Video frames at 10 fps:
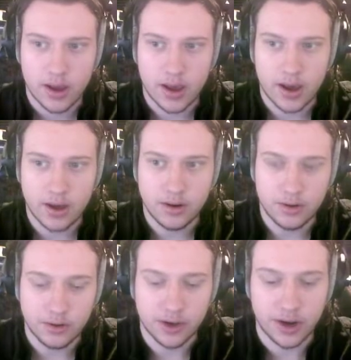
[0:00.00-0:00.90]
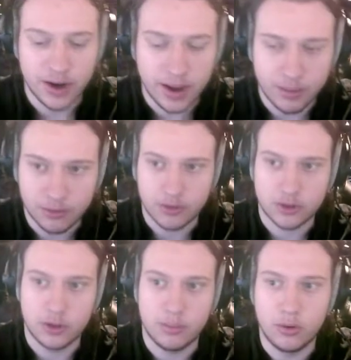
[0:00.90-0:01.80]
and set a name. So for
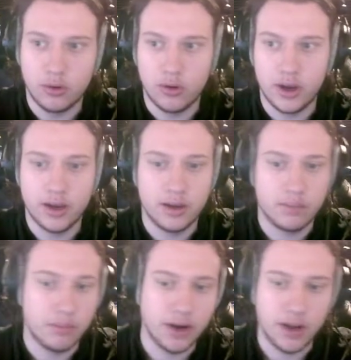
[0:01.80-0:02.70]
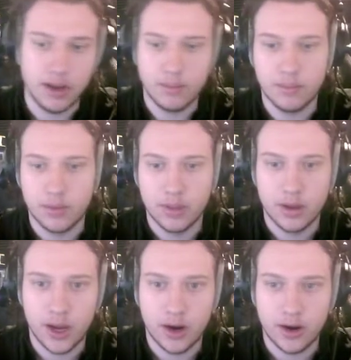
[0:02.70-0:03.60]
example, my name
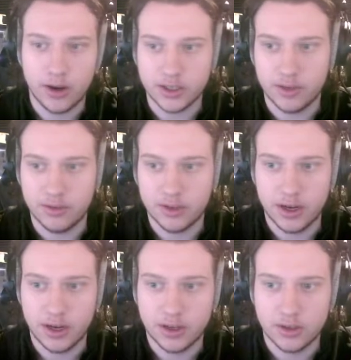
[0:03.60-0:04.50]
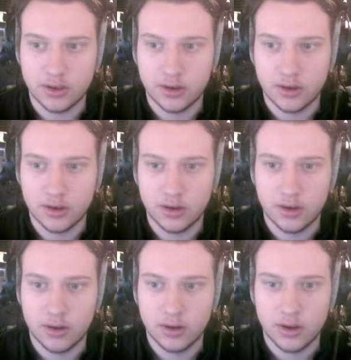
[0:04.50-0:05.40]
here, you can set the settings,
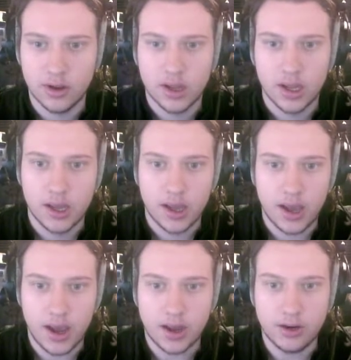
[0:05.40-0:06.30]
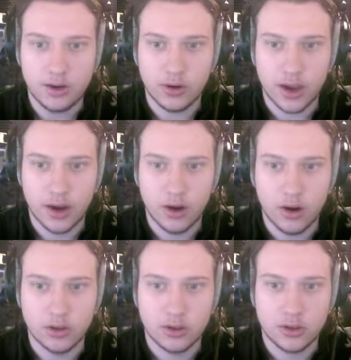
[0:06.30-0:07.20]
and you can
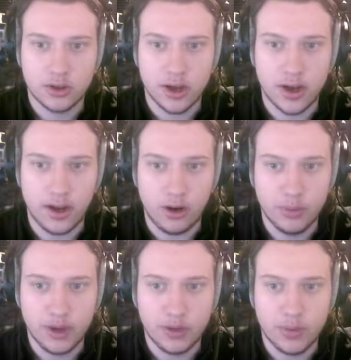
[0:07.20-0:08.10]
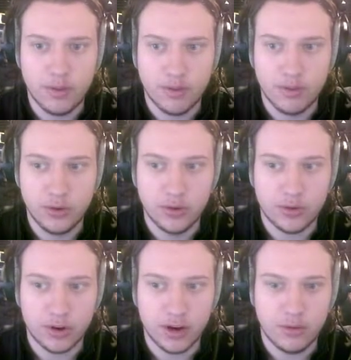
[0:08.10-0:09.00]
host a lobby. We have a few
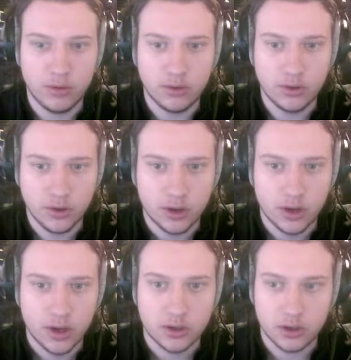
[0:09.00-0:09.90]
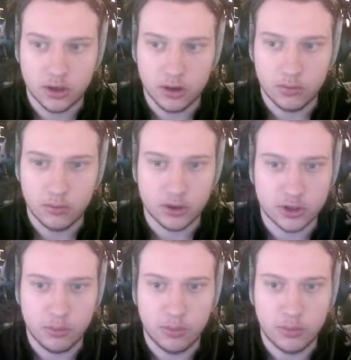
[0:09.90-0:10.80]
different levels. So for
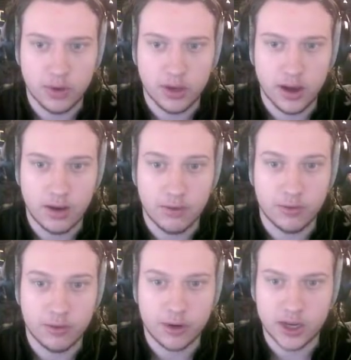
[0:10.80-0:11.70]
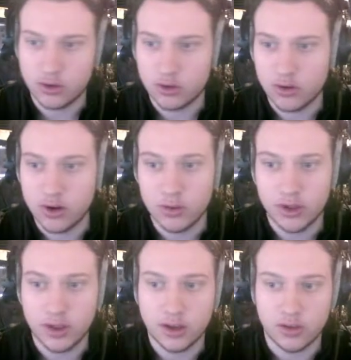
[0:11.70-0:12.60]
example, we have Castle Grounds, what I
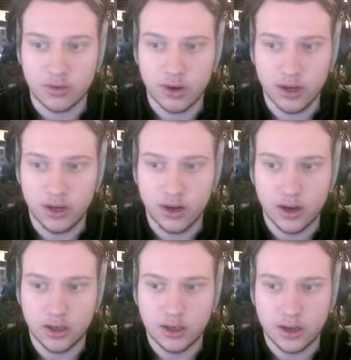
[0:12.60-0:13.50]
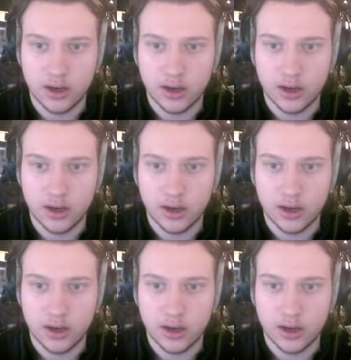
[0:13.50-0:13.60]
think is a really nice